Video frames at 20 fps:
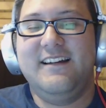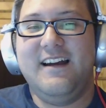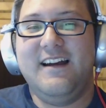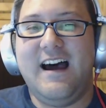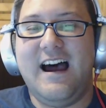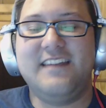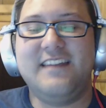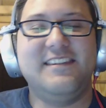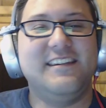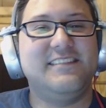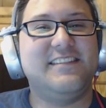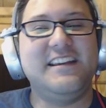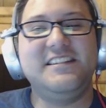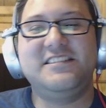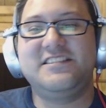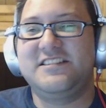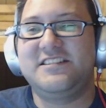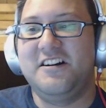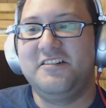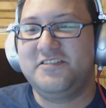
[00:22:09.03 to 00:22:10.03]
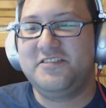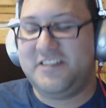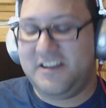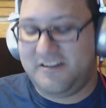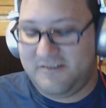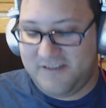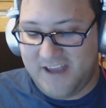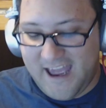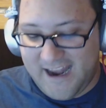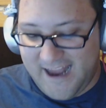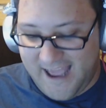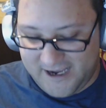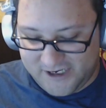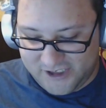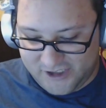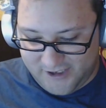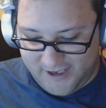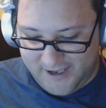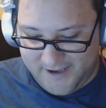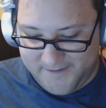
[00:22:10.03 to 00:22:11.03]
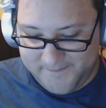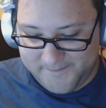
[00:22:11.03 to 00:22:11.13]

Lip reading: I think they still do that actually.